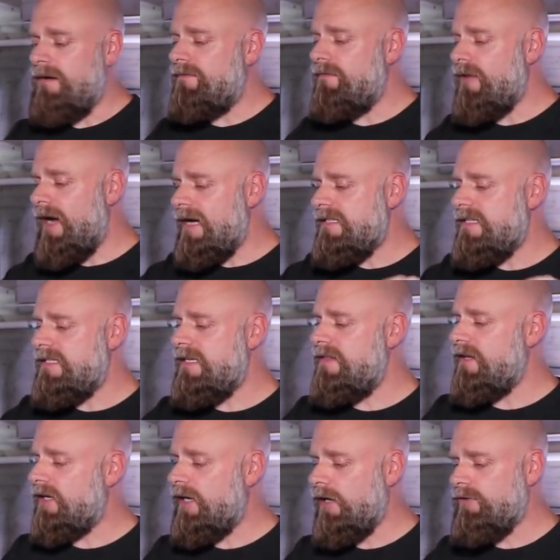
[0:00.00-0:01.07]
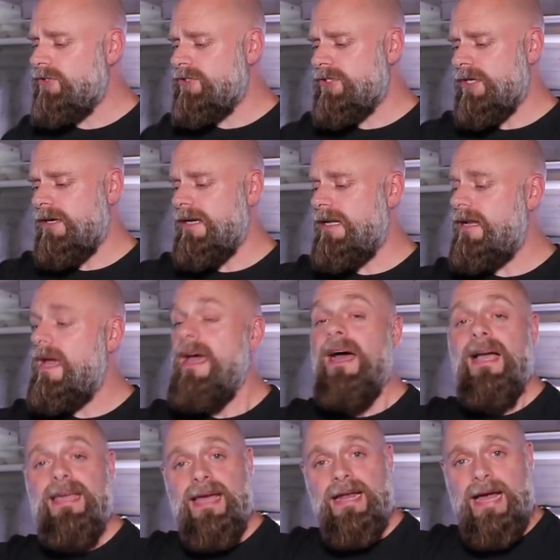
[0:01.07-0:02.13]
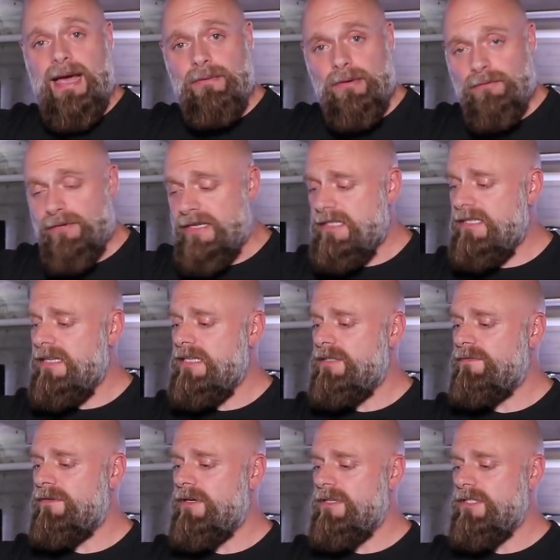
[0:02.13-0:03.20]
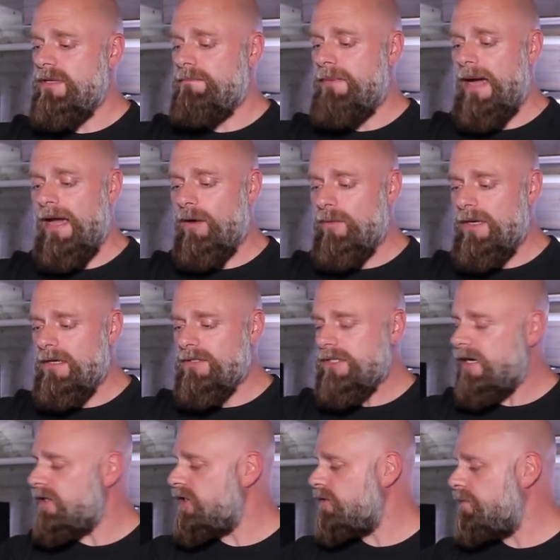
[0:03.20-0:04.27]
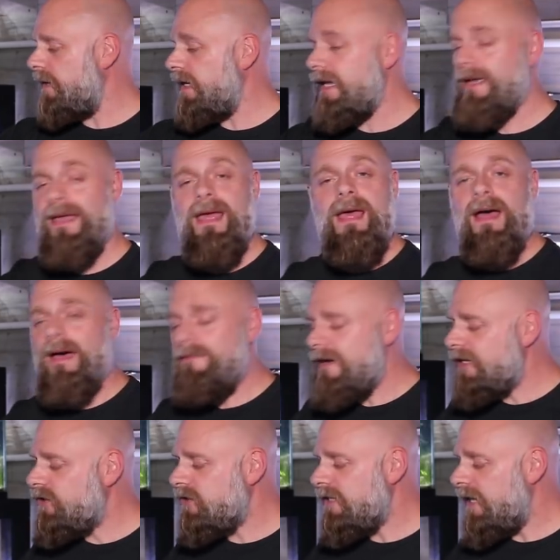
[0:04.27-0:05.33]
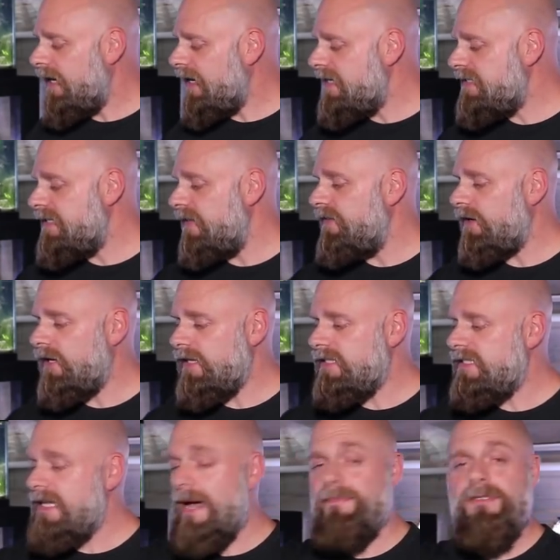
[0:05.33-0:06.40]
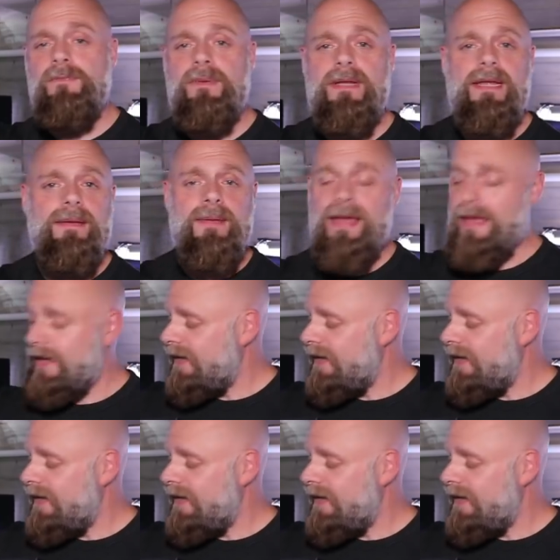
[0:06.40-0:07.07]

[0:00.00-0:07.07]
floss is in, the cartridges are in. Again, I would rinse these first. The bio wheels are spinning. Eventually, like I said, they're gonna stop spinning.